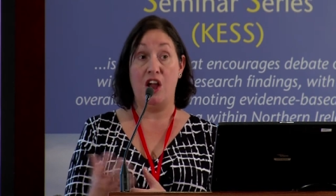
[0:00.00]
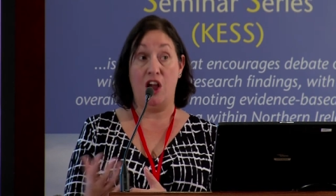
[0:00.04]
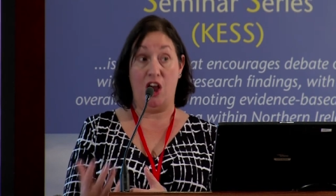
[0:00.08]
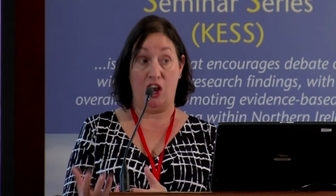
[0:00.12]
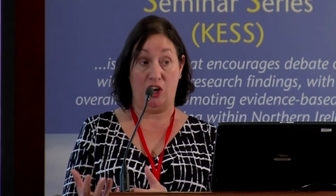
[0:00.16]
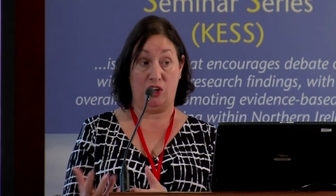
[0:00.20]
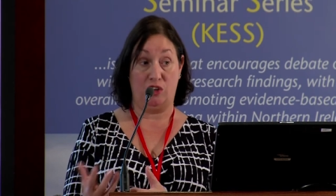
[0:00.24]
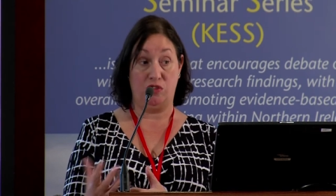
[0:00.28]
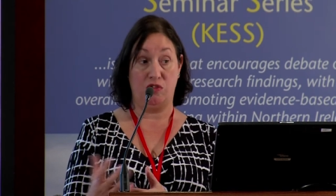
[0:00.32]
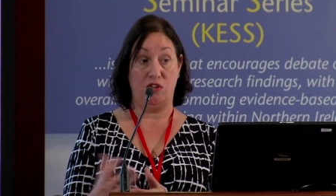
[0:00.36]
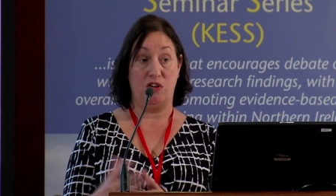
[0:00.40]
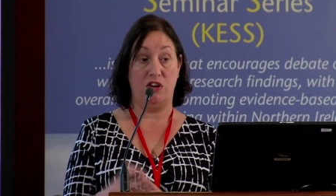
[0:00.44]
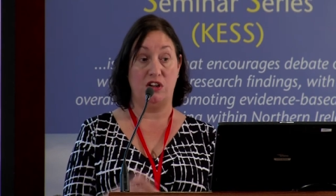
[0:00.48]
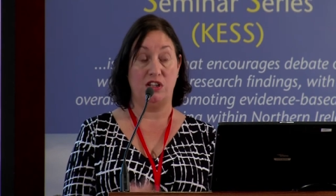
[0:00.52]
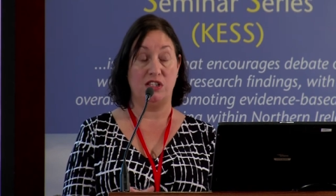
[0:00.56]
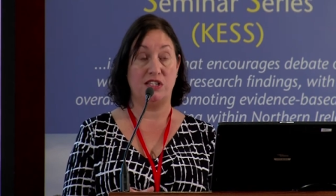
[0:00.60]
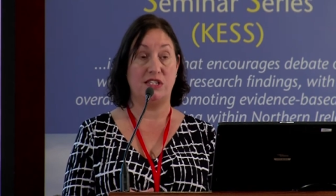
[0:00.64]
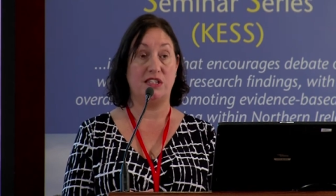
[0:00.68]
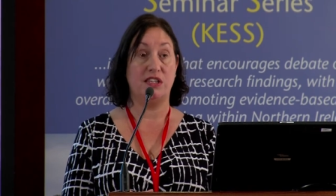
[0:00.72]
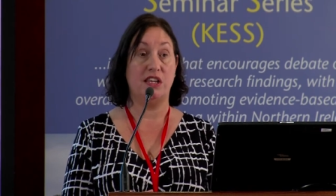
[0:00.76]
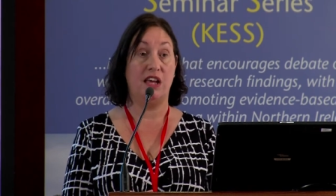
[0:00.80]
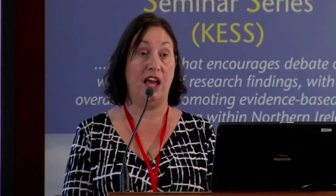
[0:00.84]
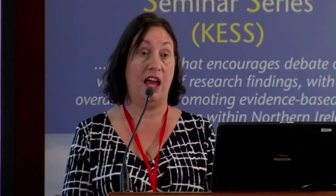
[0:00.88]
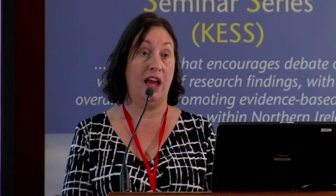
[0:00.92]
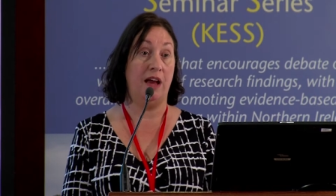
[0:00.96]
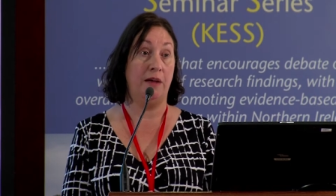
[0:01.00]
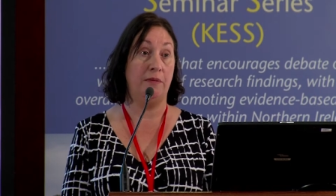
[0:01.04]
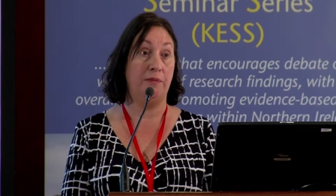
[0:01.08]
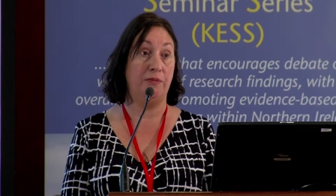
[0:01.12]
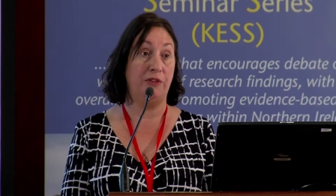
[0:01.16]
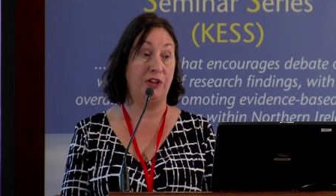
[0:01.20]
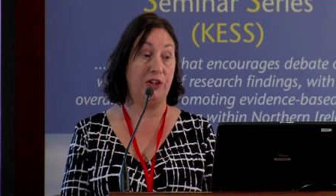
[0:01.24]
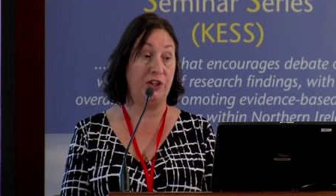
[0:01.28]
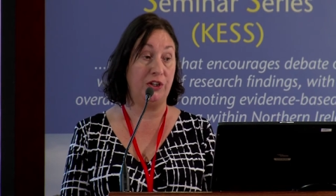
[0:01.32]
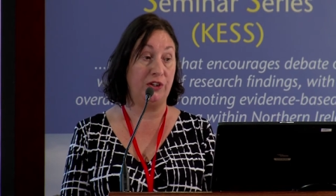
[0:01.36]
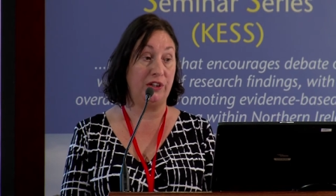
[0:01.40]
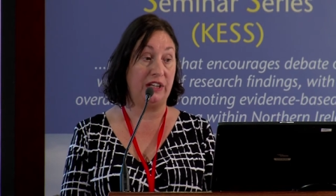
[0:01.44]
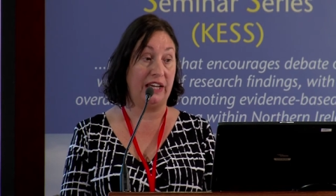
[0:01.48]
across um,
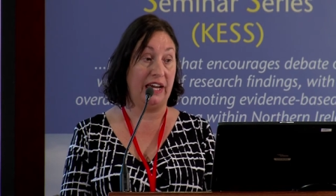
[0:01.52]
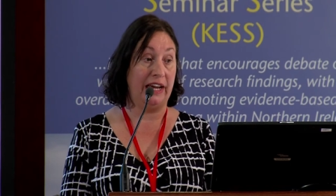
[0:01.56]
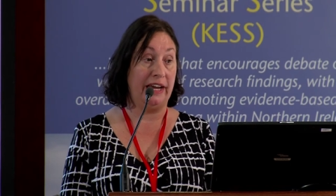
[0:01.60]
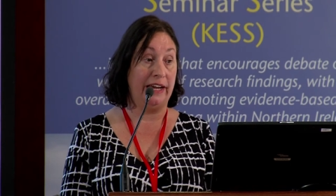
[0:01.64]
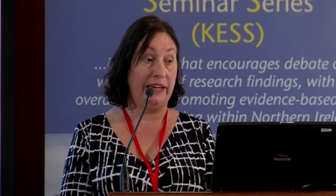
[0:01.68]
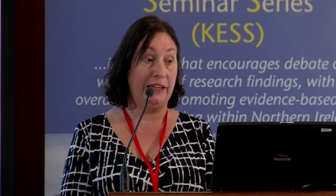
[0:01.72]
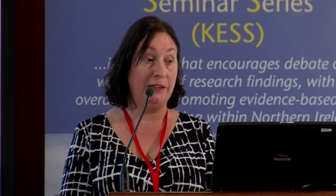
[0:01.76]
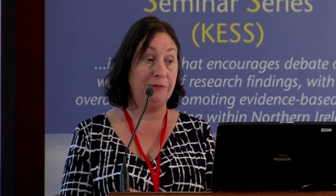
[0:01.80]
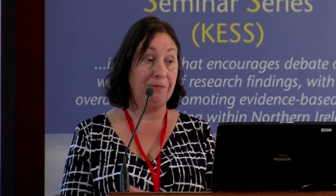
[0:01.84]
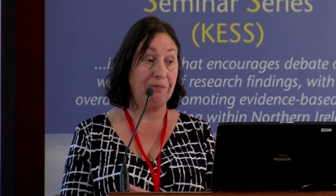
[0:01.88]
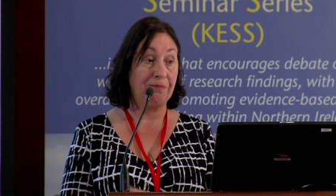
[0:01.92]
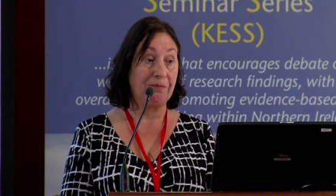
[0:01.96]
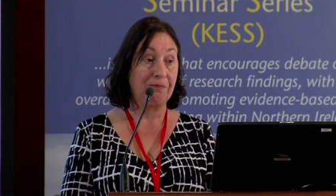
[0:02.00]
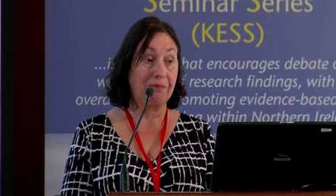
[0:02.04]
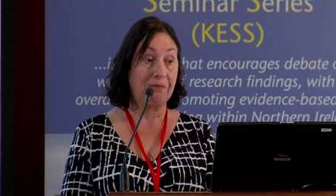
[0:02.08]
the UK.